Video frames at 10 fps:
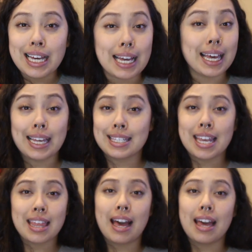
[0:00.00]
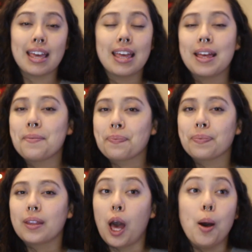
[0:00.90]
I say that
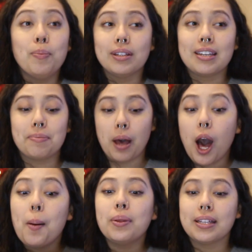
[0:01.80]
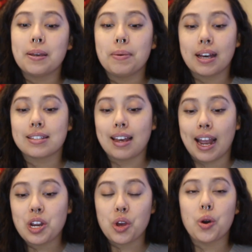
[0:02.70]
humbly because
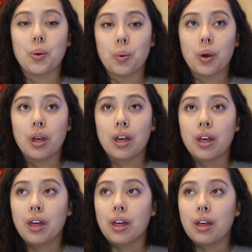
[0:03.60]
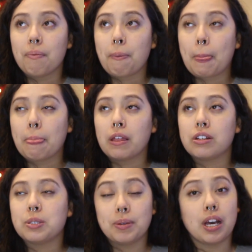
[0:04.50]
I know that
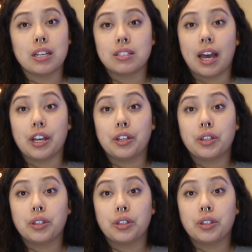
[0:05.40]
just because I